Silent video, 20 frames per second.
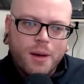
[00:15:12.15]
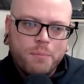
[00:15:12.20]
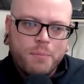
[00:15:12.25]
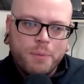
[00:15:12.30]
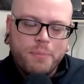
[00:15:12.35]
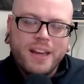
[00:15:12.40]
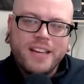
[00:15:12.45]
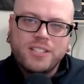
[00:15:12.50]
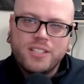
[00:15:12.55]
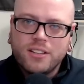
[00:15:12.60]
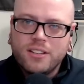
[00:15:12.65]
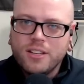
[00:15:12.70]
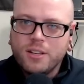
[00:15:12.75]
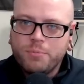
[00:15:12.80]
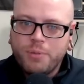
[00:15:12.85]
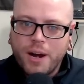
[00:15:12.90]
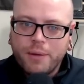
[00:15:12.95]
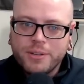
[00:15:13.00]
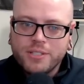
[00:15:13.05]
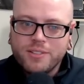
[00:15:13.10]
But basically the
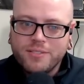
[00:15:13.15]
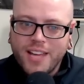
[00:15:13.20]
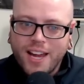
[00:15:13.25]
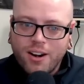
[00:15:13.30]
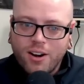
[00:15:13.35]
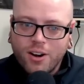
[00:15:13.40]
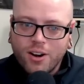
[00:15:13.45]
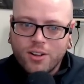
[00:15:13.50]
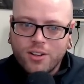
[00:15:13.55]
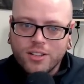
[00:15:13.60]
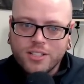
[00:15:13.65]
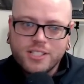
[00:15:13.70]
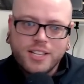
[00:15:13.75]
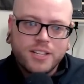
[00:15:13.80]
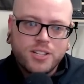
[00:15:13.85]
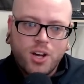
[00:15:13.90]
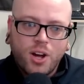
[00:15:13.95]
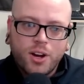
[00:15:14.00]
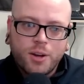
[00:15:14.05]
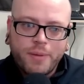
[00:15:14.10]
premise of that article is
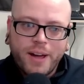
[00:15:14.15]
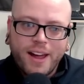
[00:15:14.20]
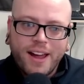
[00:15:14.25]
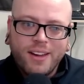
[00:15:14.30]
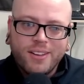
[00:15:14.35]
they talk about